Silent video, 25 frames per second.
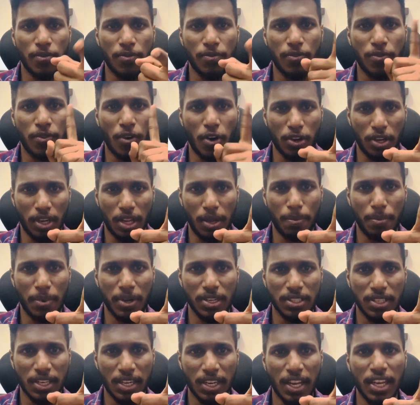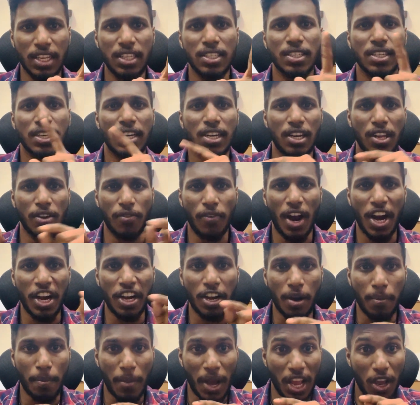40%
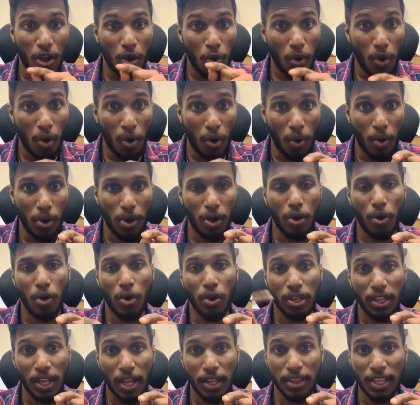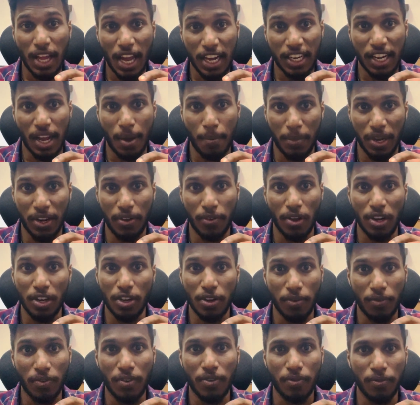divided by old or that company,
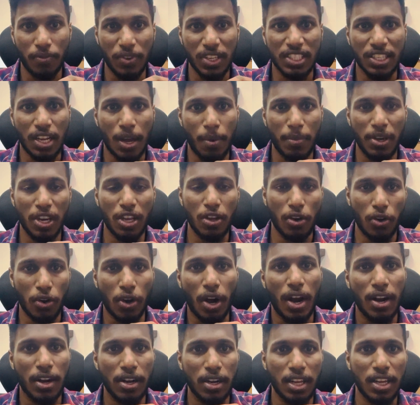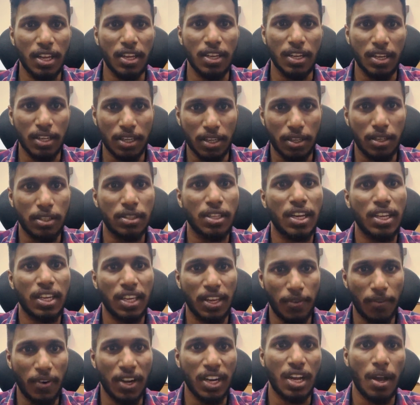which company or already the
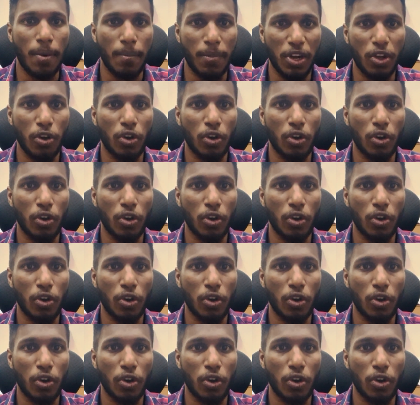given company.